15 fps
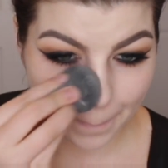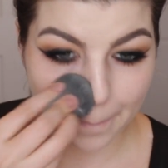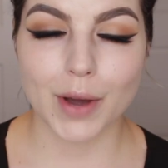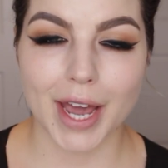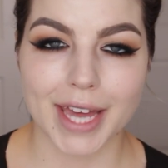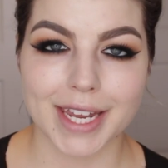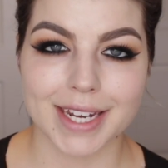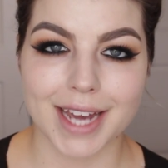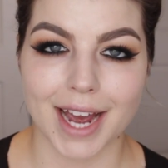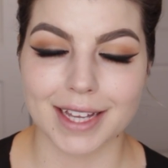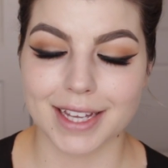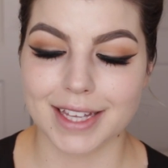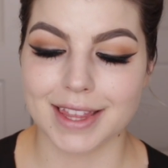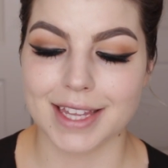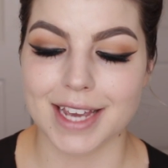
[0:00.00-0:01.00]
Go ahead and
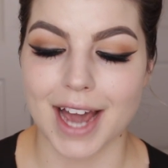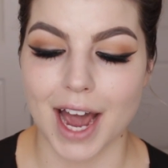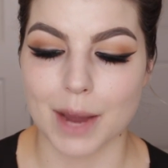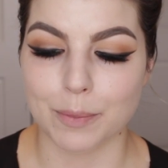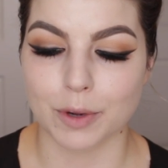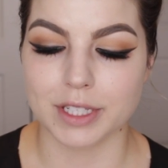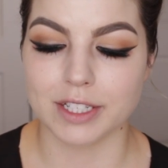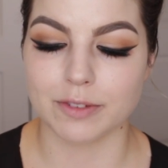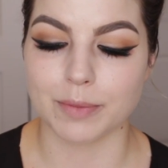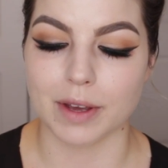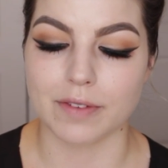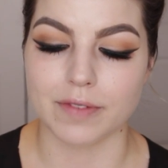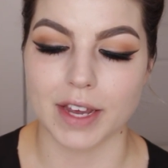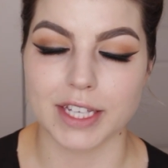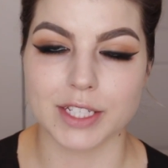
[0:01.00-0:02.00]
highlight the high points of
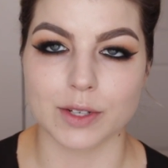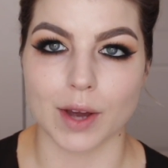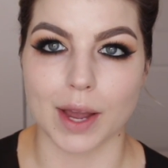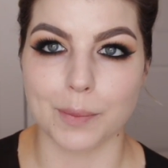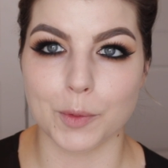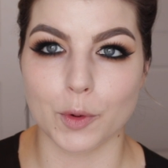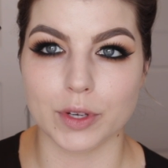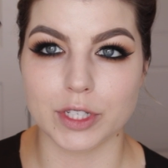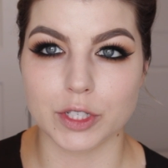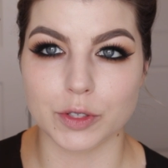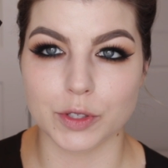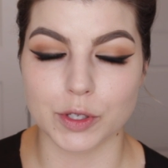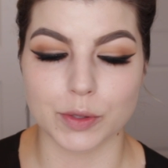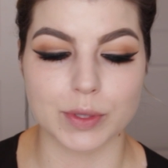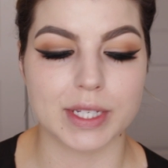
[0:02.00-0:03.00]
my face, so I'm going
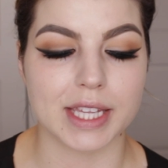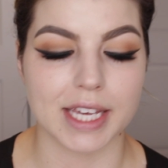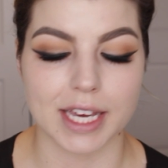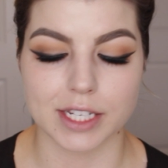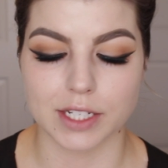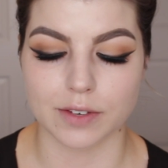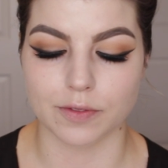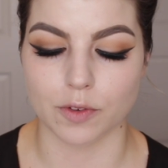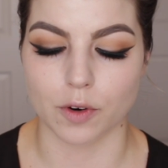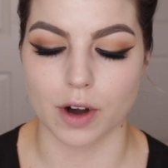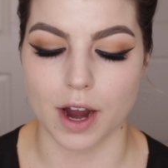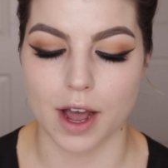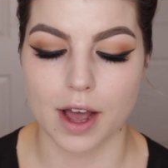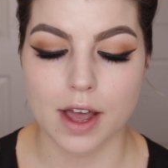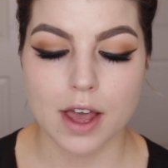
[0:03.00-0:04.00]
to use the
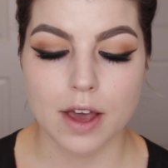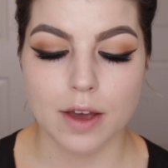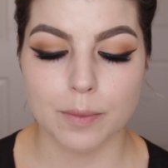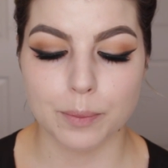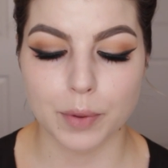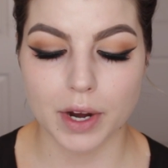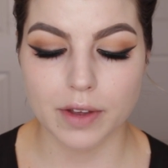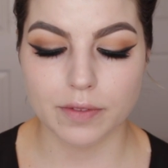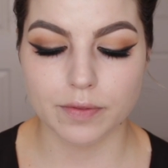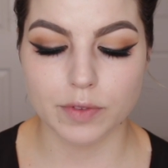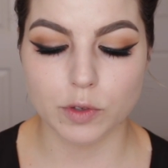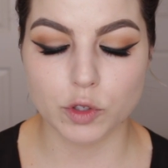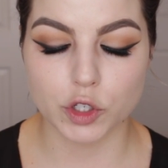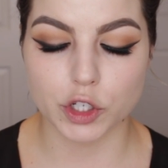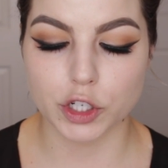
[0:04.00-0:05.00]
Sephora Bright
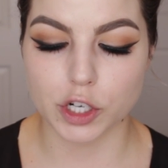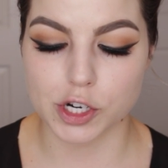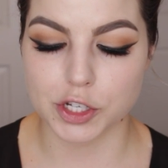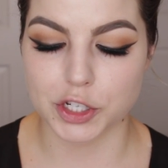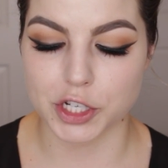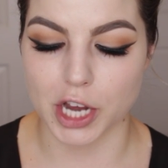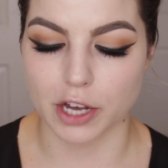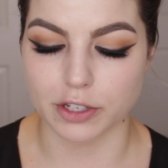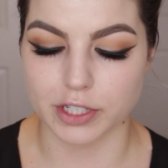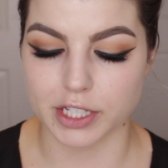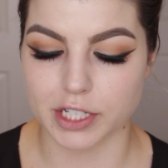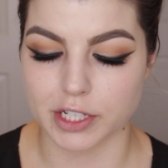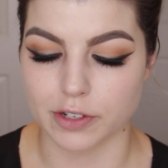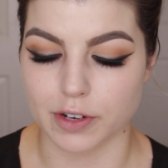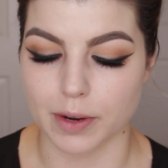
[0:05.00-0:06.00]
Future Gel
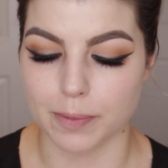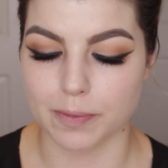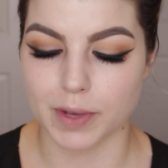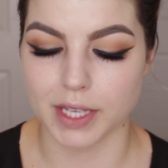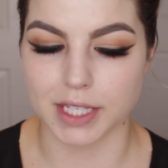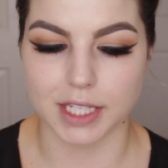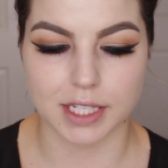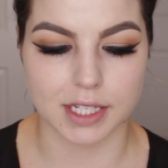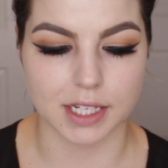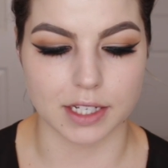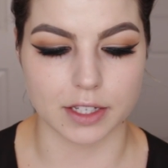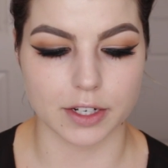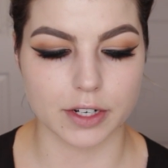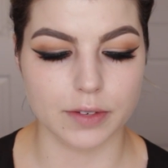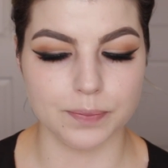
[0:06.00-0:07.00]
Serum
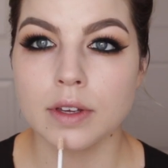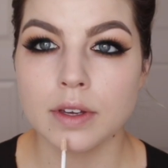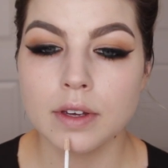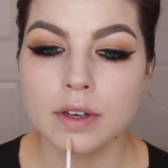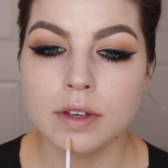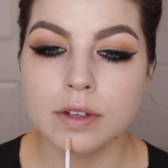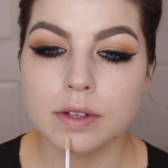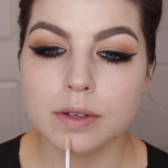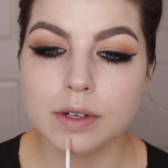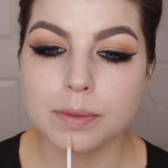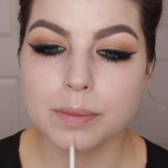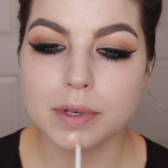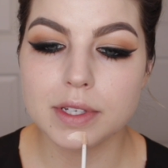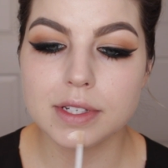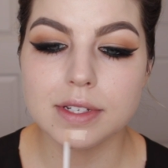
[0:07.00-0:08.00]
Concealer. So I'm going
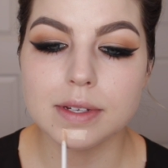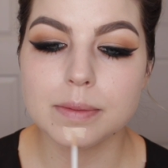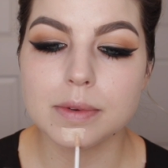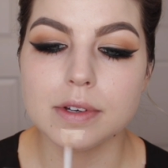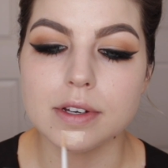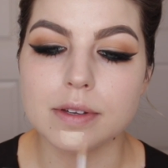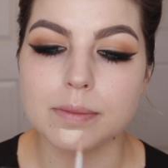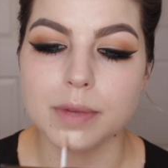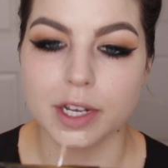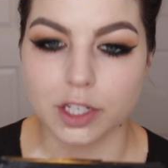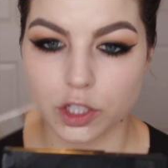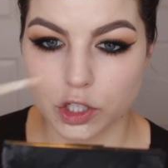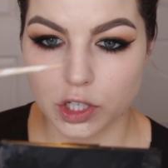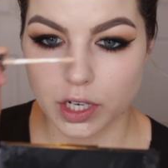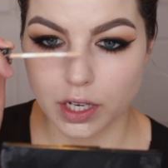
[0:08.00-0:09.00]
to put some on my
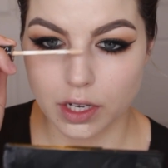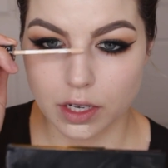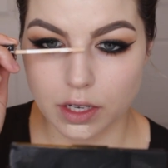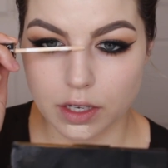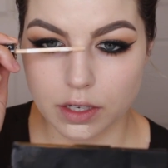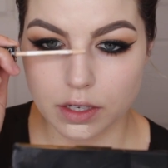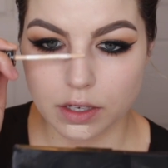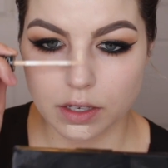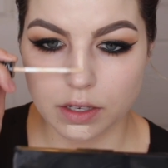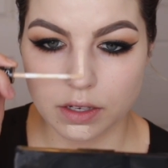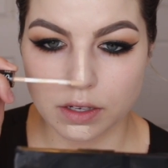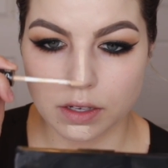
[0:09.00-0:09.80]
chin.